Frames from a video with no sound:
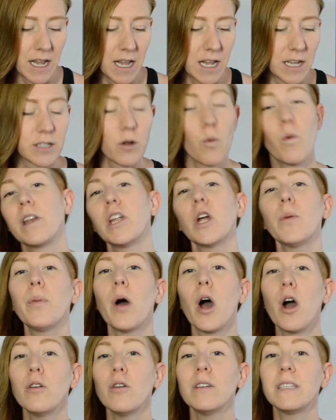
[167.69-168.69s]
So when you're
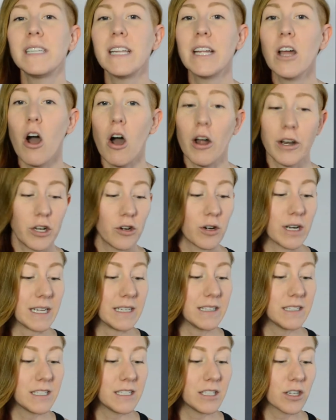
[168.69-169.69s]
posting on your
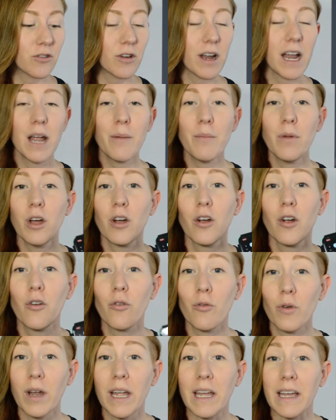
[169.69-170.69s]
Instagram
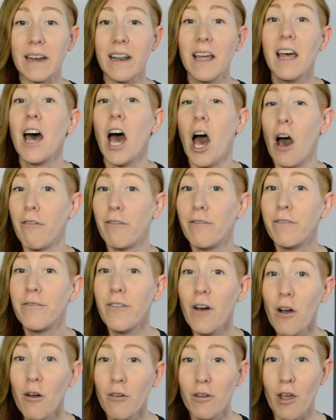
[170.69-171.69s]
grid a
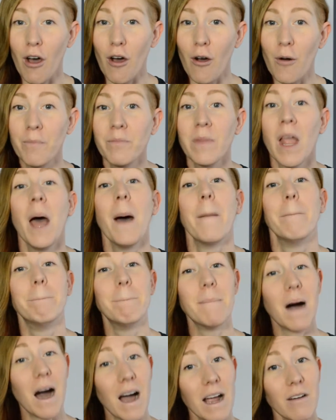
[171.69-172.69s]
photo,
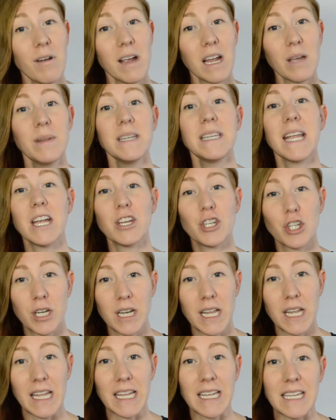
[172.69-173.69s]
my recommendation
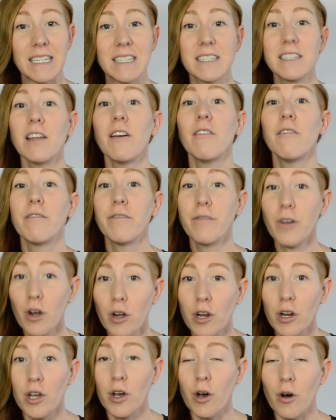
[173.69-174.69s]
is
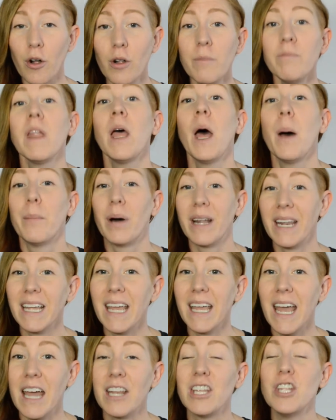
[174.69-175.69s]
vertical, but
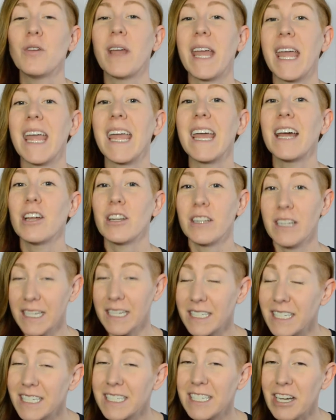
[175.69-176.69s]
again, you can't
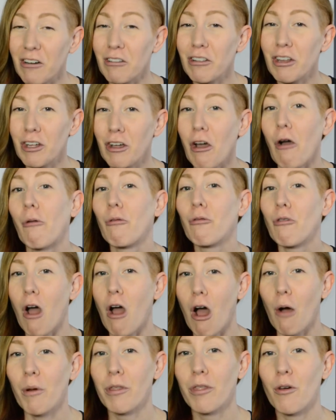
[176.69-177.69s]
necessarily go
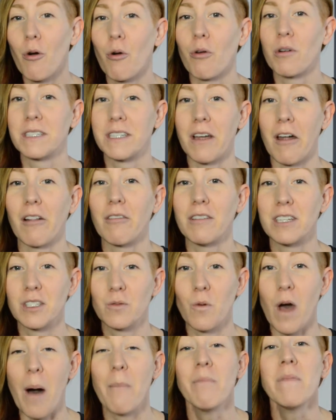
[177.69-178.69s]
wrong with the horizontal as
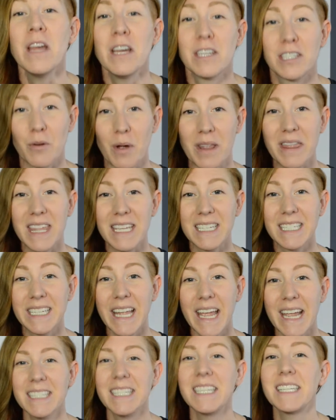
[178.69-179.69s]
well. So in this
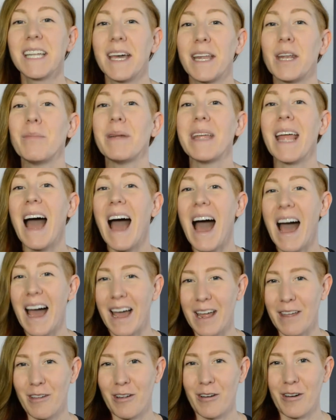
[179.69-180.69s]
case, it's going to be
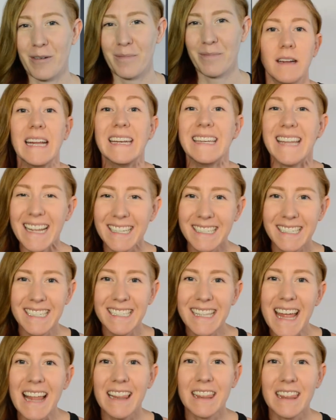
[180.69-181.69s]
either. Next is
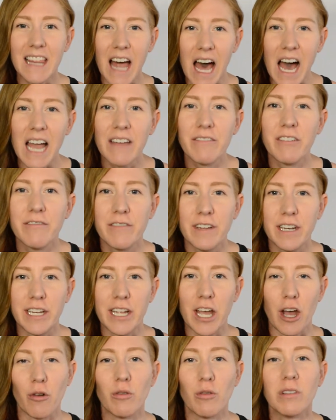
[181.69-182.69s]
that live
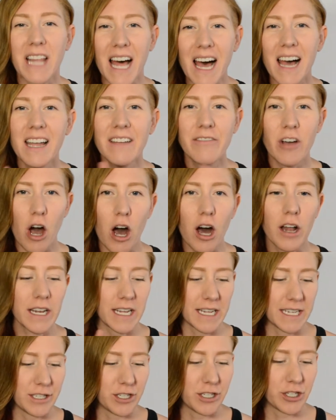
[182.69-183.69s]
video, live on
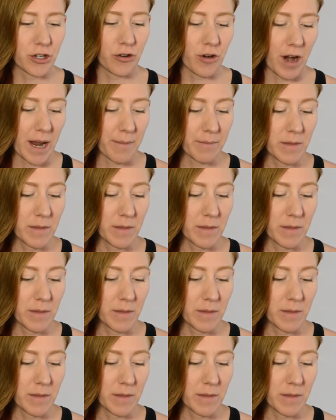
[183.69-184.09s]
Instagram.